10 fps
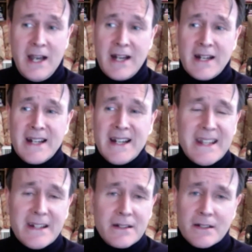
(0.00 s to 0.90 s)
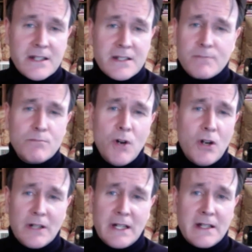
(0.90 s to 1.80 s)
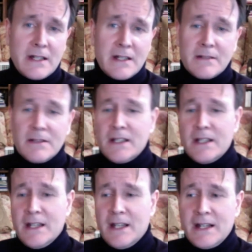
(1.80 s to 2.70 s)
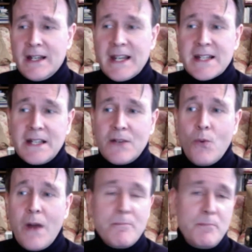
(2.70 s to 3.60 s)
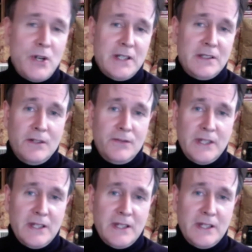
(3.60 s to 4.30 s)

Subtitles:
little small, less than 1% of